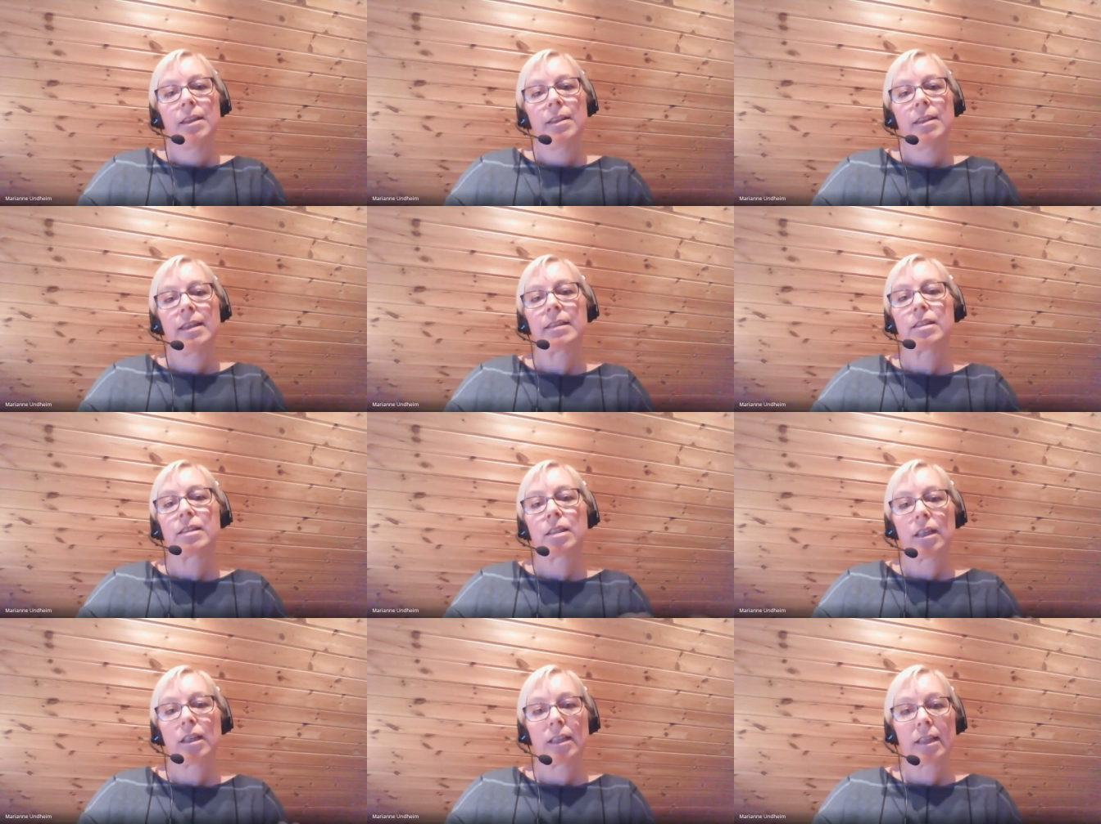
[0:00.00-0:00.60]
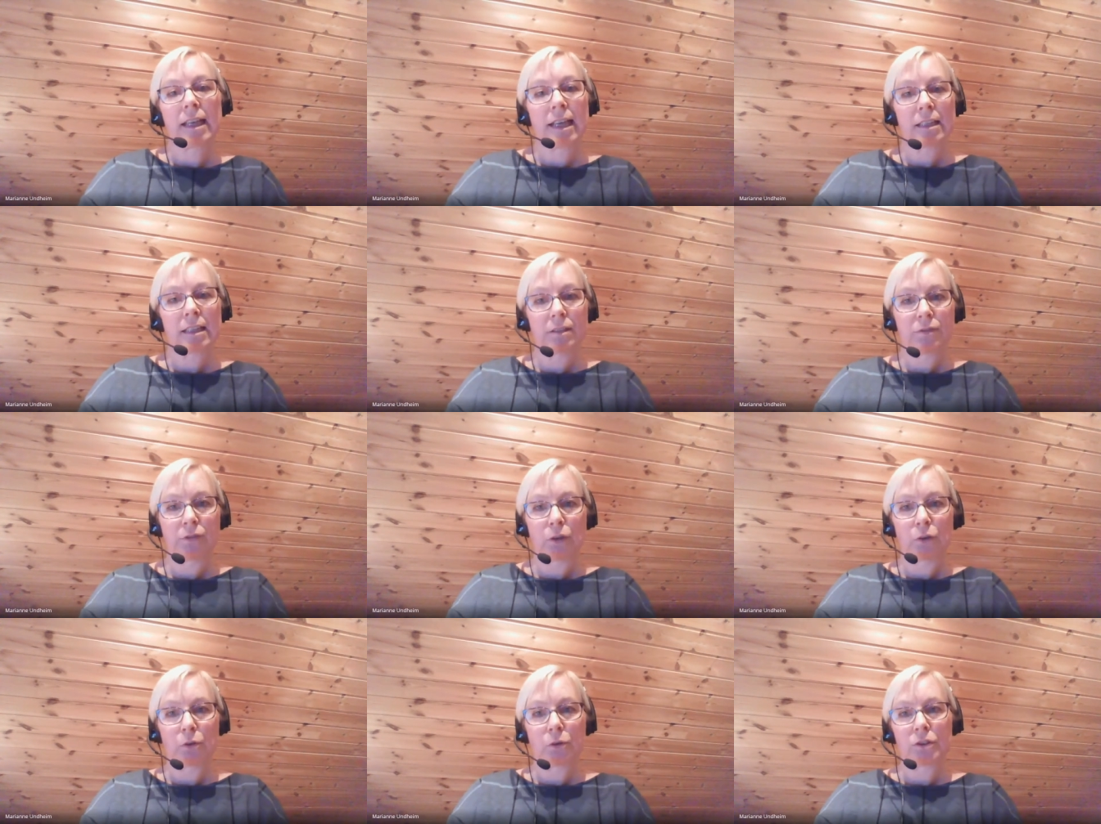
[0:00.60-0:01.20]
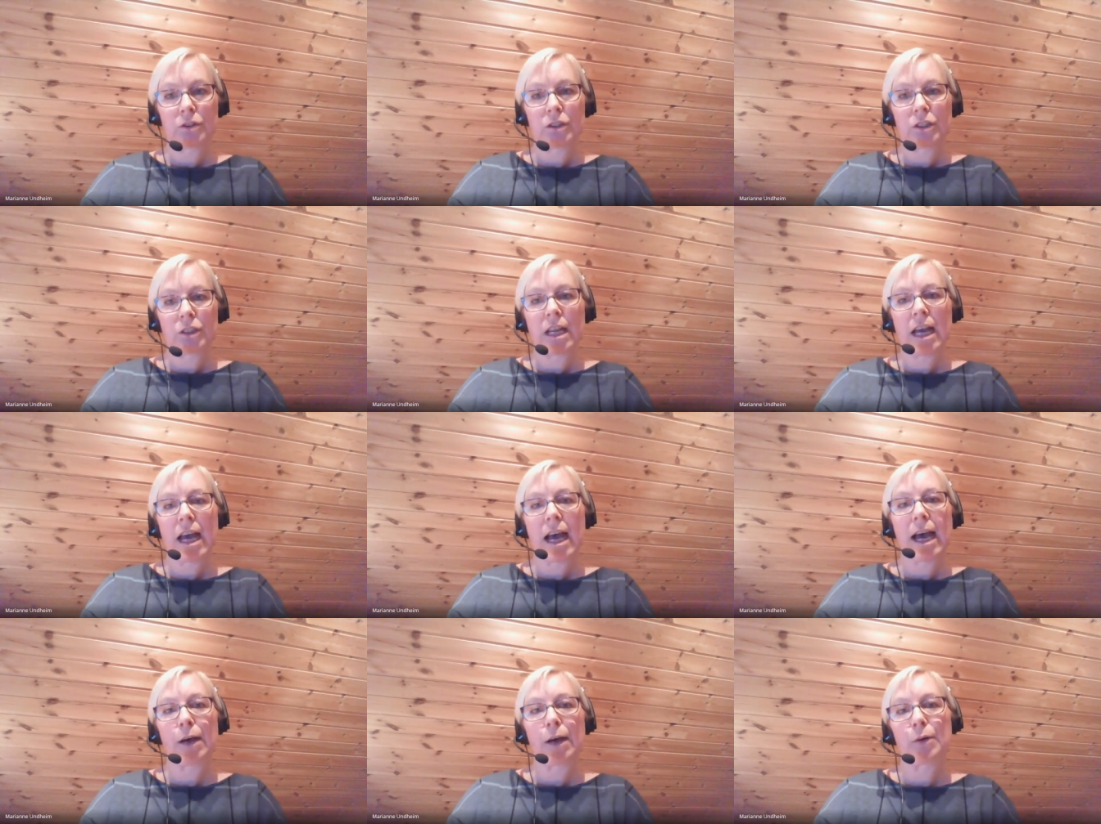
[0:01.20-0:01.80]
this study has focused on
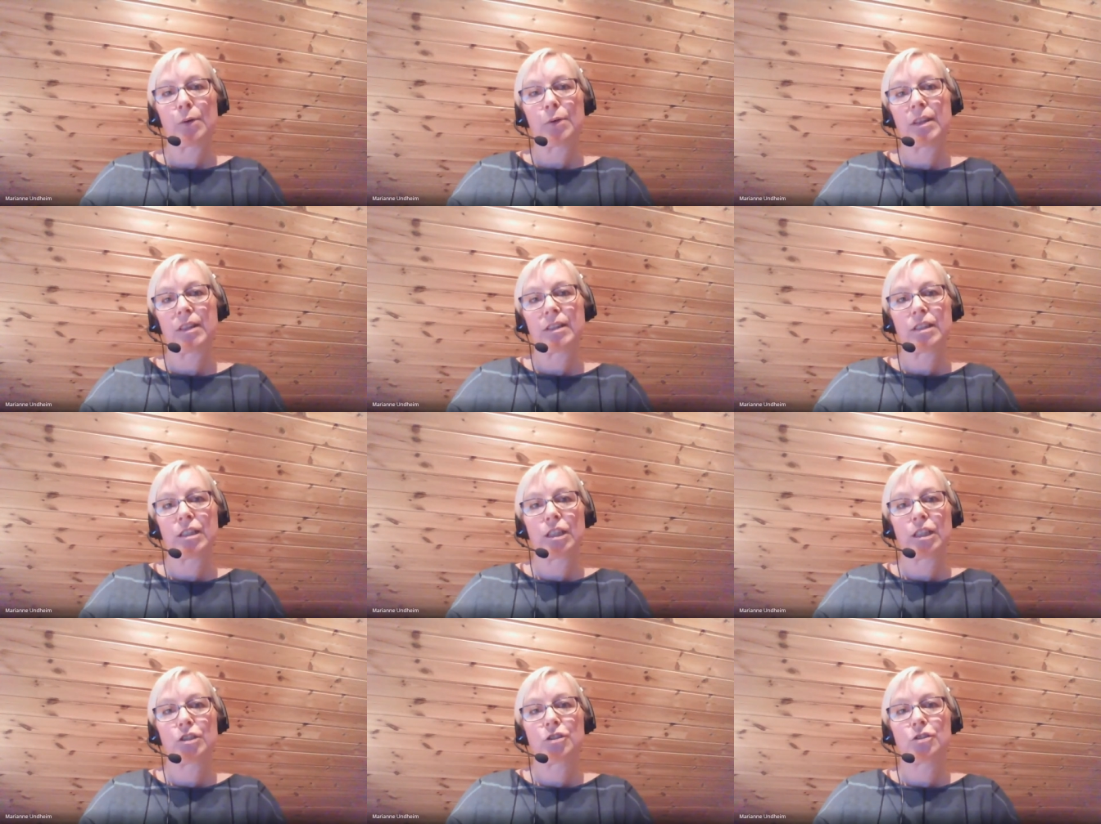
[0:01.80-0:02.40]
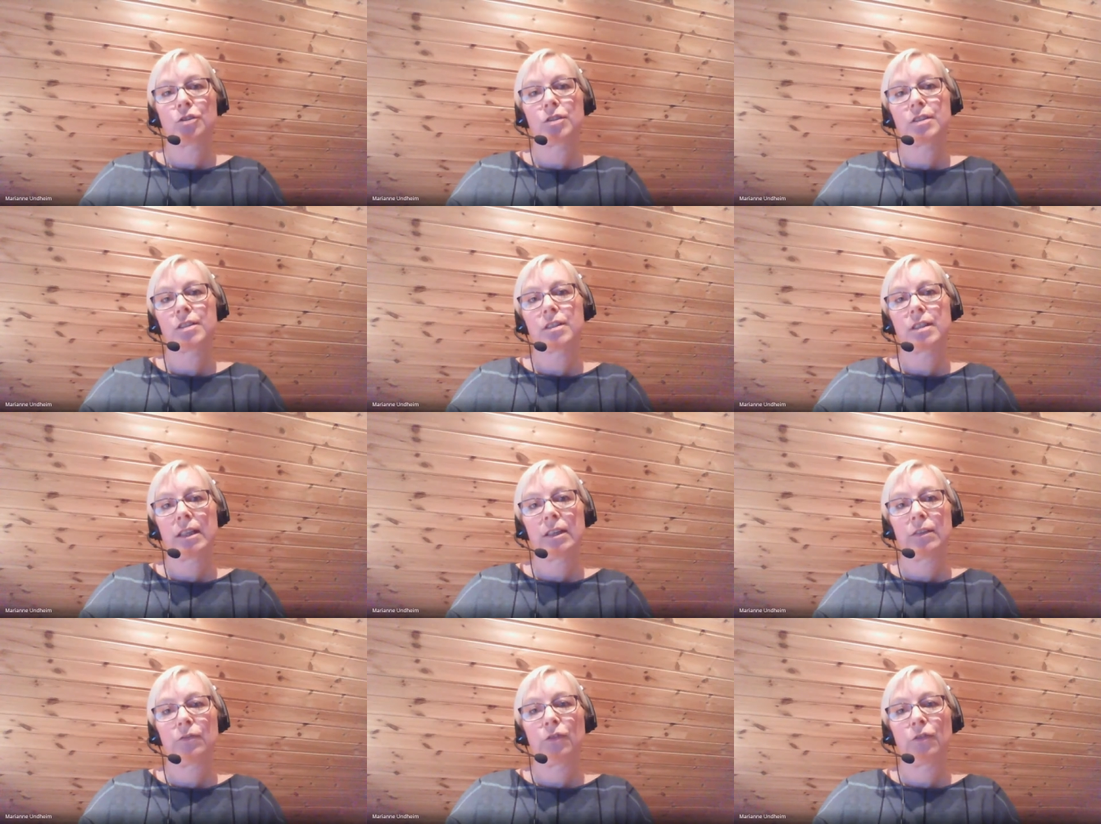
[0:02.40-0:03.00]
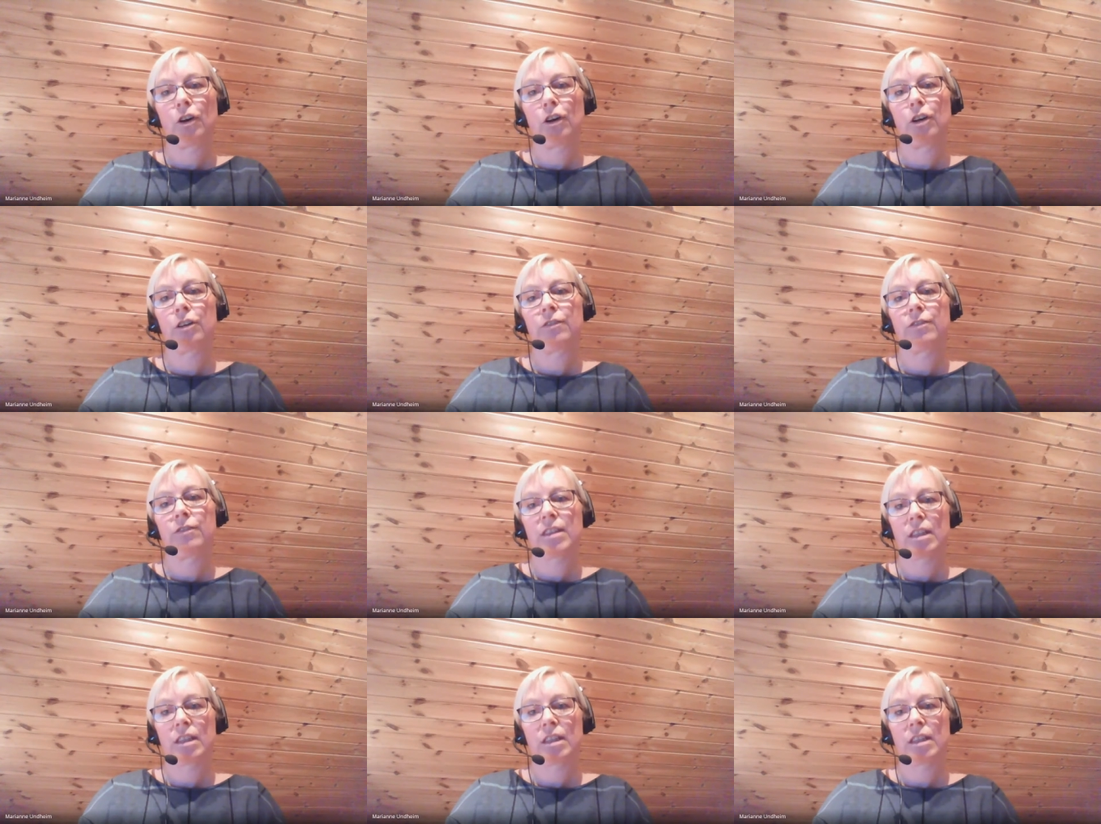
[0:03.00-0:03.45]
how the teachers involve